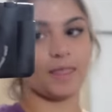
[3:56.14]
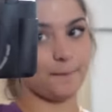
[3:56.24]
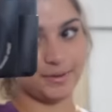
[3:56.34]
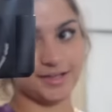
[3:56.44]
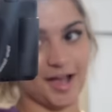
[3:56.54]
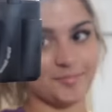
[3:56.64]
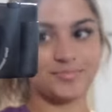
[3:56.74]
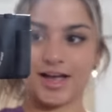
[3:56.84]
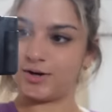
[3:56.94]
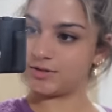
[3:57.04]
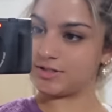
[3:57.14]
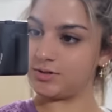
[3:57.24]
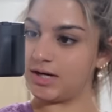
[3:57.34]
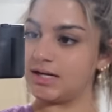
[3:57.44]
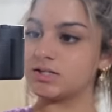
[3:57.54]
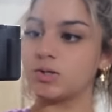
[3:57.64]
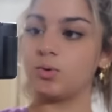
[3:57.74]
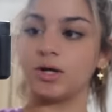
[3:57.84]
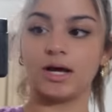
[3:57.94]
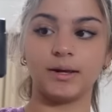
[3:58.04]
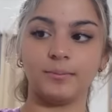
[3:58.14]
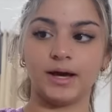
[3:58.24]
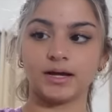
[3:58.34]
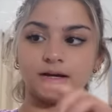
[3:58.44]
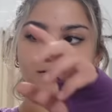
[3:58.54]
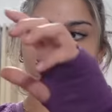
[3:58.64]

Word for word: But yeah, I will see you guys when I am back.